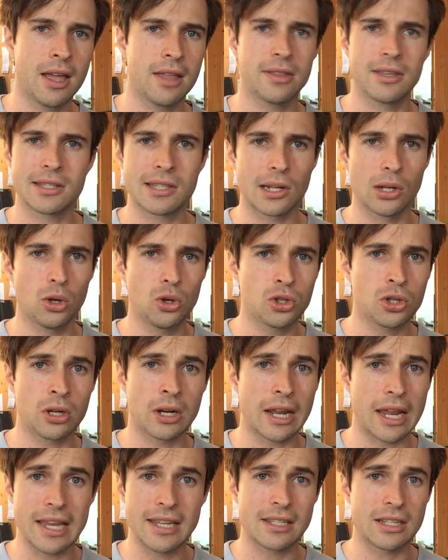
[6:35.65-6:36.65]
The solution
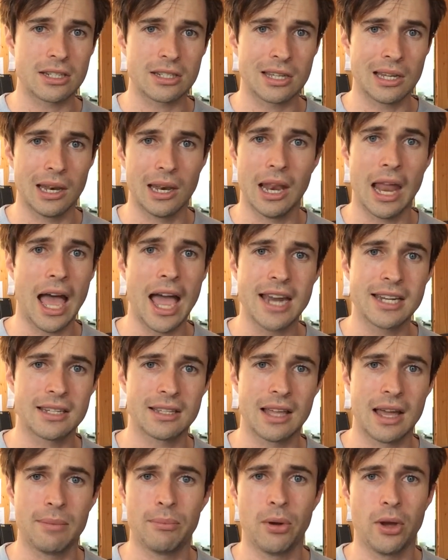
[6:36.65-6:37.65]
isn't to lie to
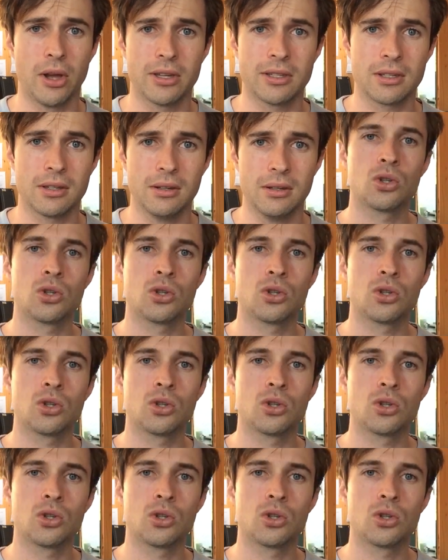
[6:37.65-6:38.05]
that person.